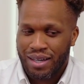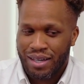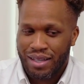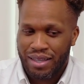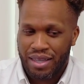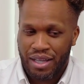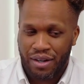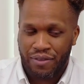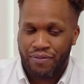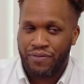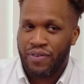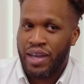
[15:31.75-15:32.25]

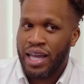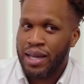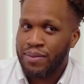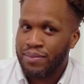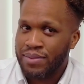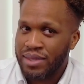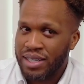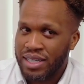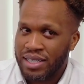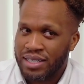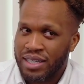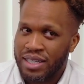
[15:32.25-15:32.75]
their
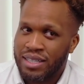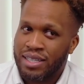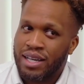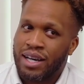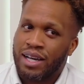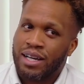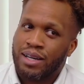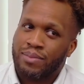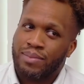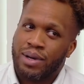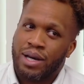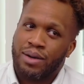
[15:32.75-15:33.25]
families. They
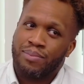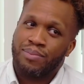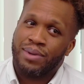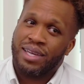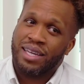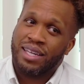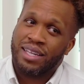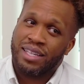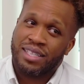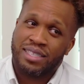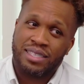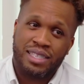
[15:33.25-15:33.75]
talk about
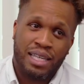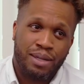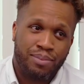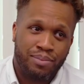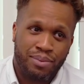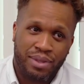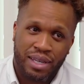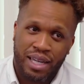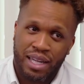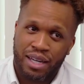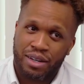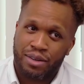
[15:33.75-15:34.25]
being a
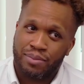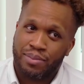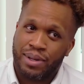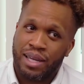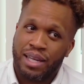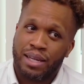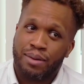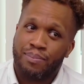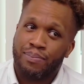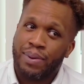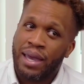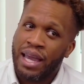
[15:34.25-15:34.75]
sibling or
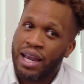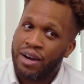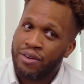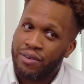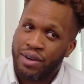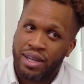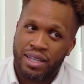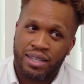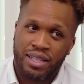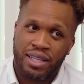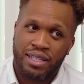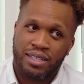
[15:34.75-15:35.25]
being a
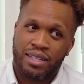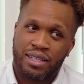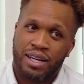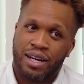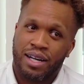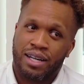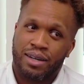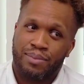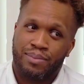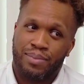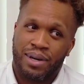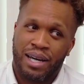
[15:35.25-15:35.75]
parent. They
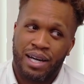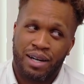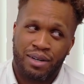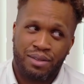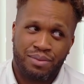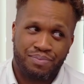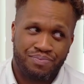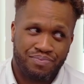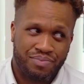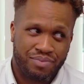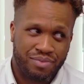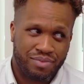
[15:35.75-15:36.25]
talk
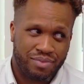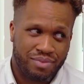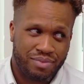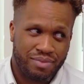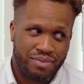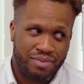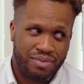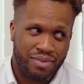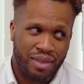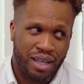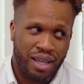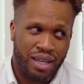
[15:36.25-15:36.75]
about
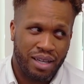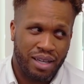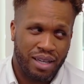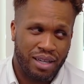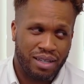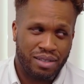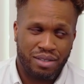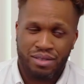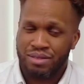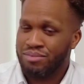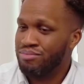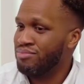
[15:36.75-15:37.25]

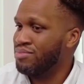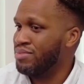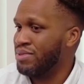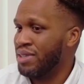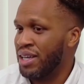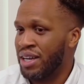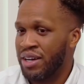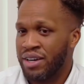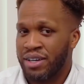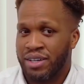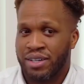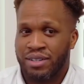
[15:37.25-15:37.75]

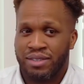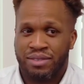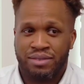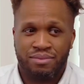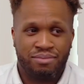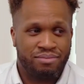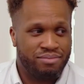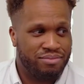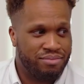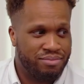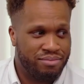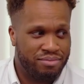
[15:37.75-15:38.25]
their
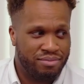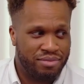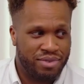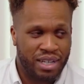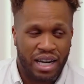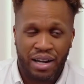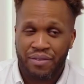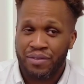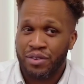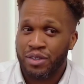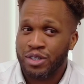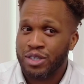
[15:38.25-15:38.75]

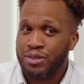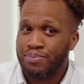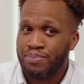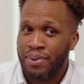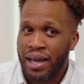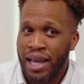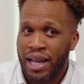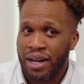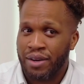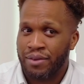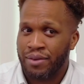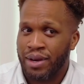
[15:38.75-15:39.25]
diverse
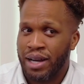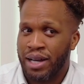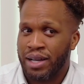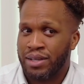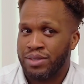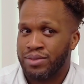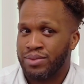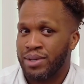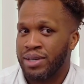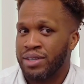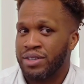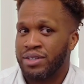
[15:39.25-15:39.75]

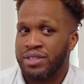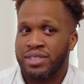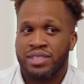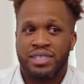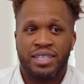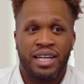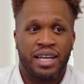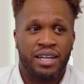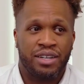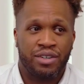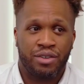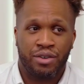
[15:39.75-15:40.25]
backgrounds, whether it's
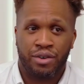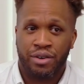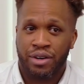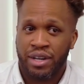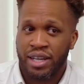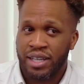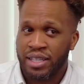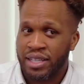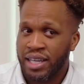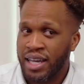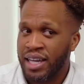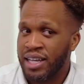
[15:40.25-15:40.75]
gender
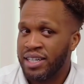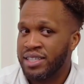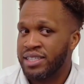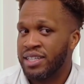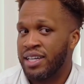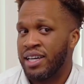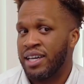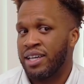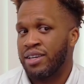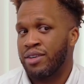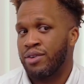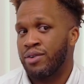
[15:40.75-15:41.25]

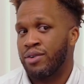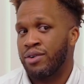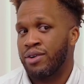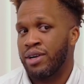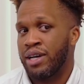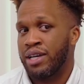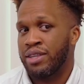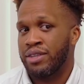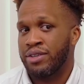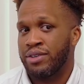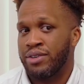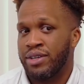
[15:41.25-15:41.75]
orientation or
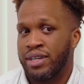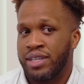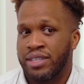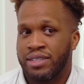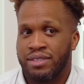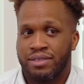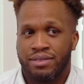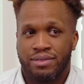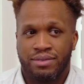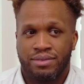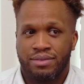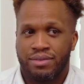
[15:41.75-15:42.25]
whether
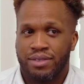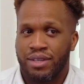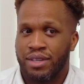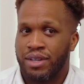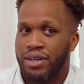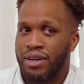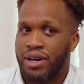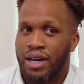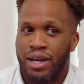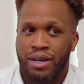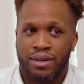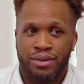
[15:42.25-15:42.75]
it's,
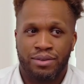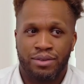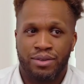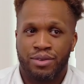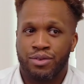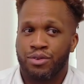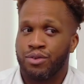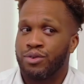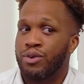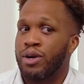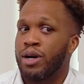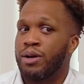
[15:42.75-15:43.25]
I
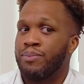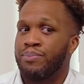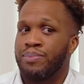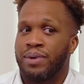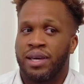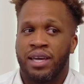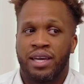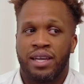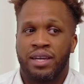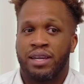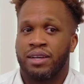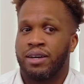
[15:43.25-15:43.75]
grew up
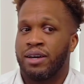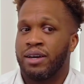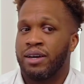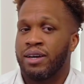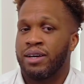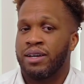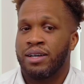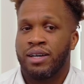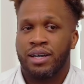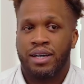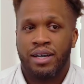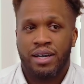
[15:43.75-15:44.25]
in
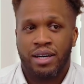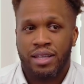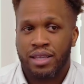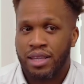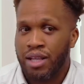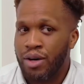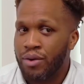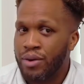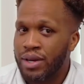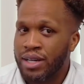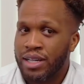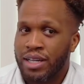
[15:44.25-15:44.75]
a
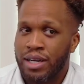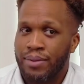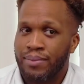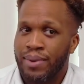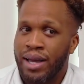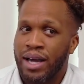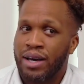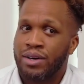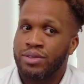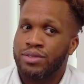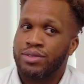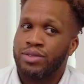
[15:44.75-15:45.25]
low-income
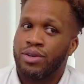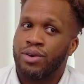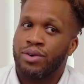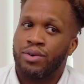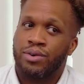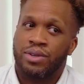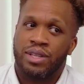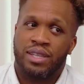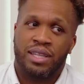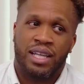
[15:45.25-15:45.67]
household and